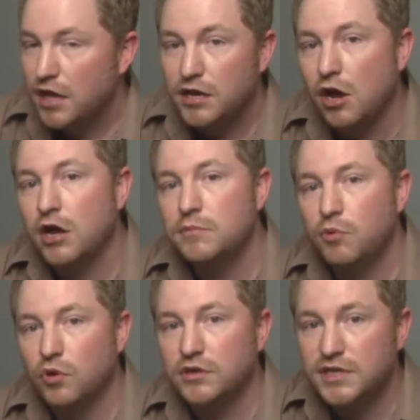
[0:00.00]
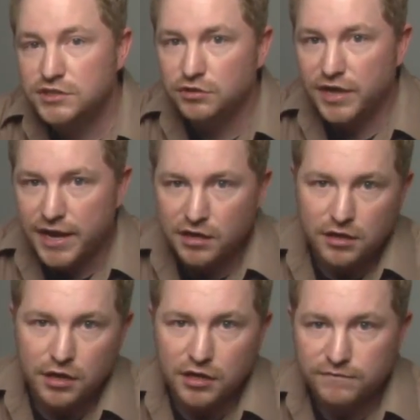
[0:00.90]
an onboard digital to
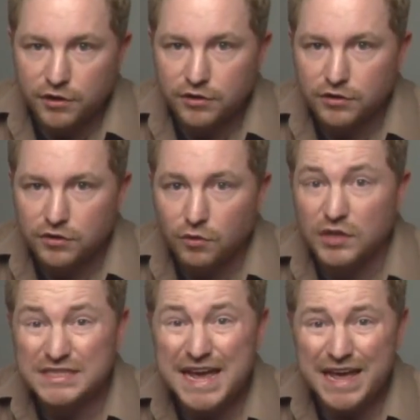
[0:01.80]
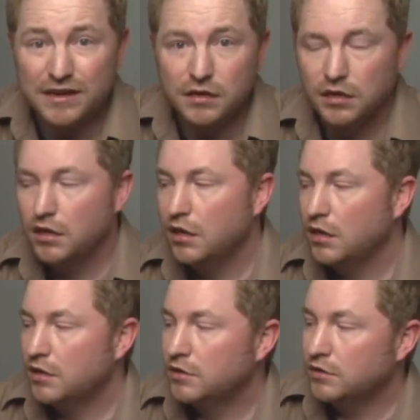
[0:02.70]
analog converter, or a DAC.
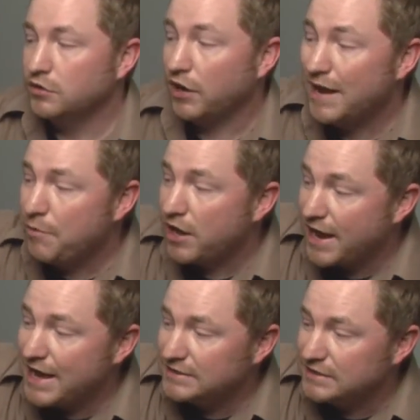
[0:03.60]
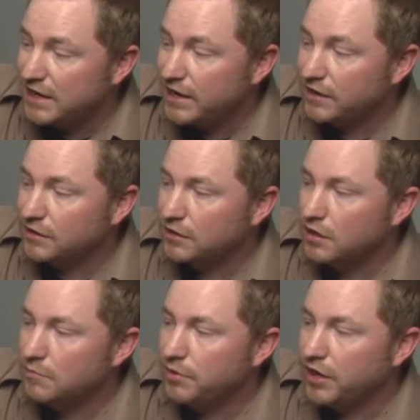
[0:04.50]
Your iPod has a DAC,
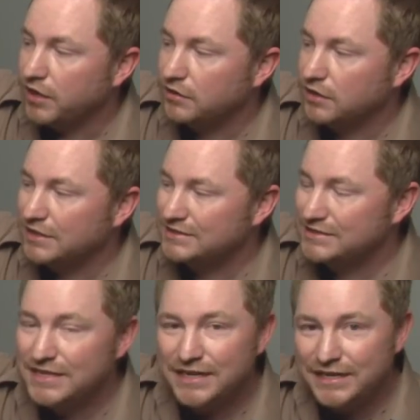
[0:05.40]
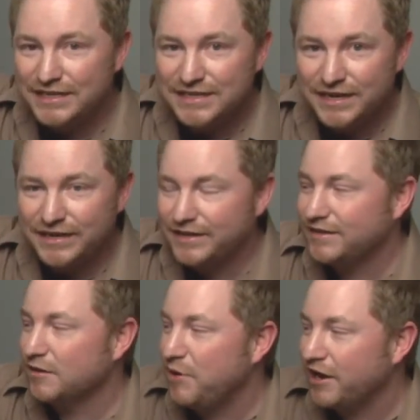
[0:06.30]
but it's teeny tiny
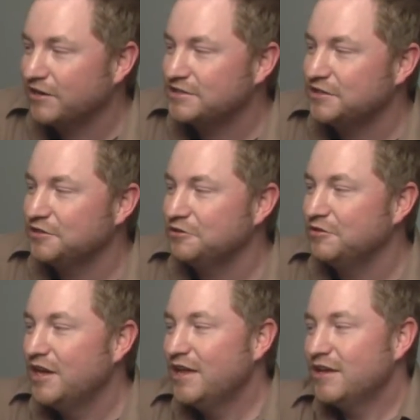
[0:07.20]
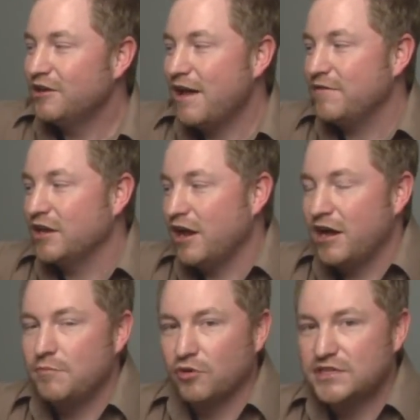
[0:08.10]
compared to, you know, having an
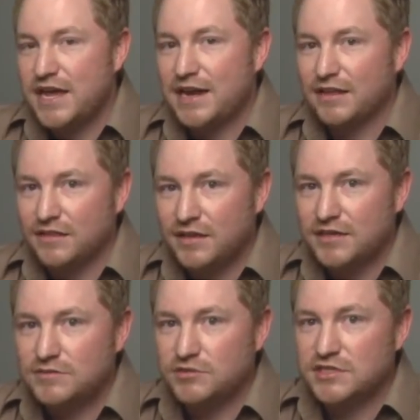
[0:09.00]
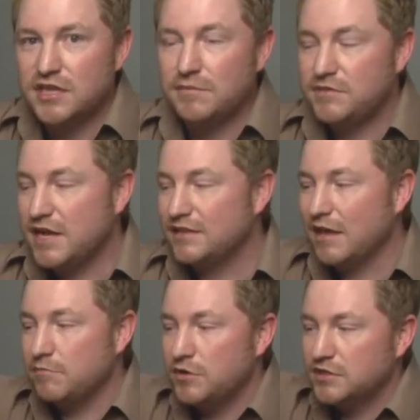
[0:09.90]
onboard DAC in this, which is going to take
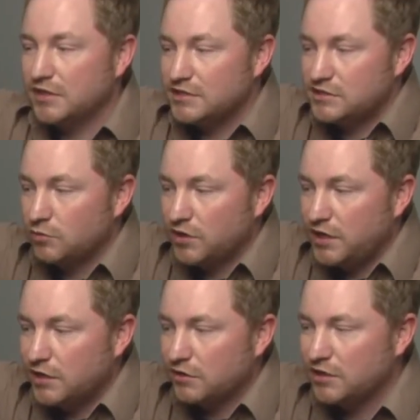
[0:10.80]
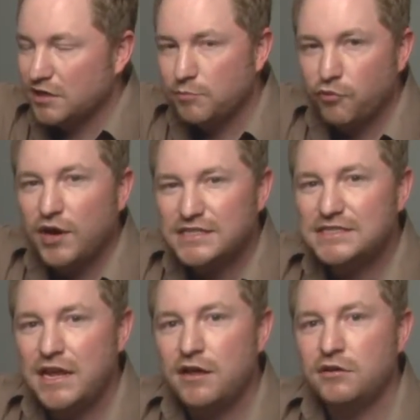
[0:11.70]
that music that's stored here and compress
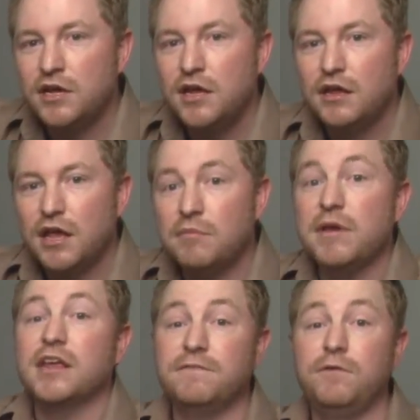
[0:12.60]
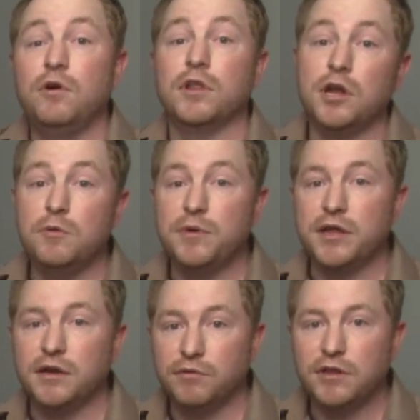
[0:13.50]
down and make it full and
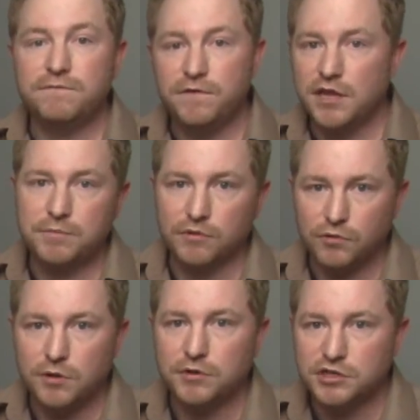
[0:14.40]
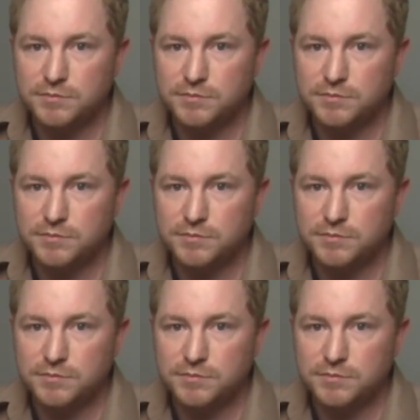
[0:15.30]
open and really fill up your room and your